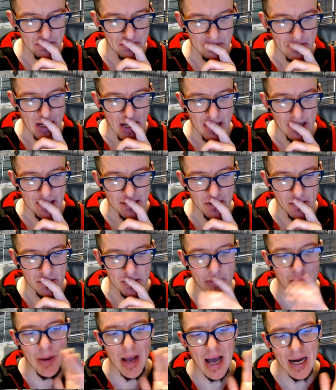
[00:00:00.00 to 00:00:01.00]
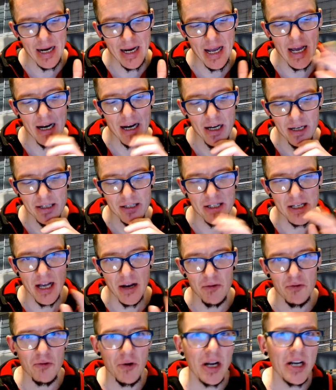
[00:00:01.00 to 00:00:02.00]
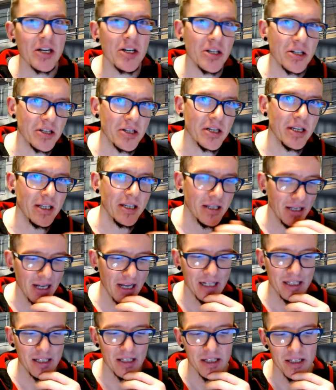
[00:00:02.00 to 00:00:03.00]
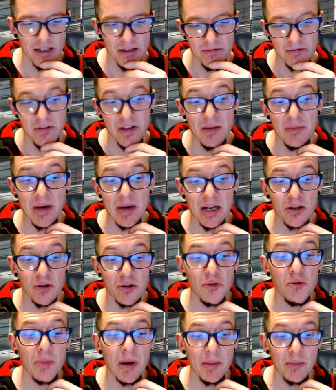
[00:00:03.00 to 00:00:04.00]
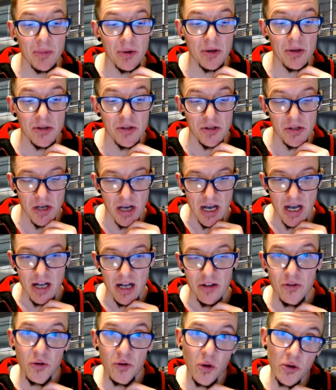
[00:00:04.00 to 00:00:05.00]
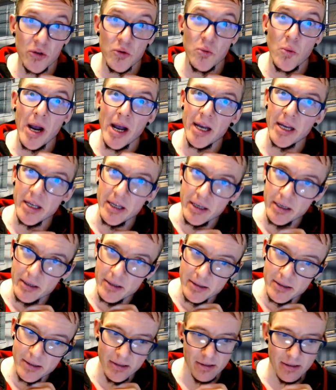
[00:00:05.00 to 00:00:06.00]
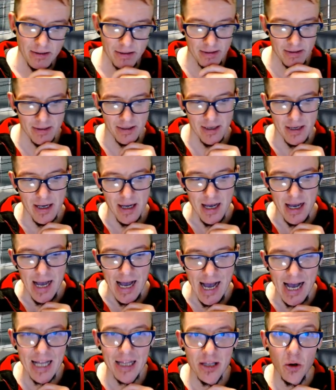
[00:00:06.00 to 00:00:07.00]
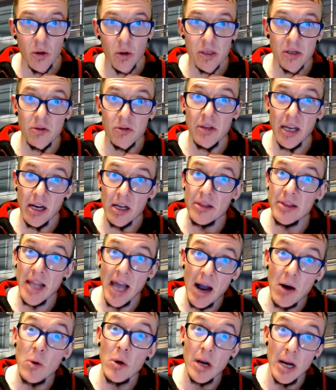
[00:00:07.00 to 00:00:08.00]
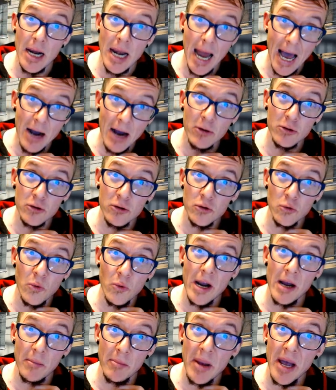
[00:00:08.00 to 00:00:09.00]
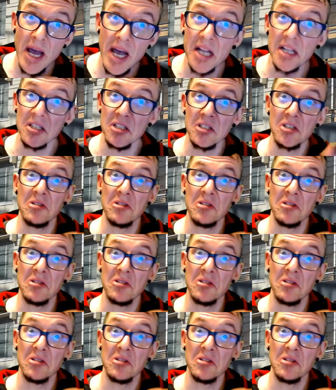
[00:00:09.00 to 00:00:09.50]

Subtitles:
So Japan Airlines now graciously lets female crew members not wear heels. And also, they are now allowed to wear pants.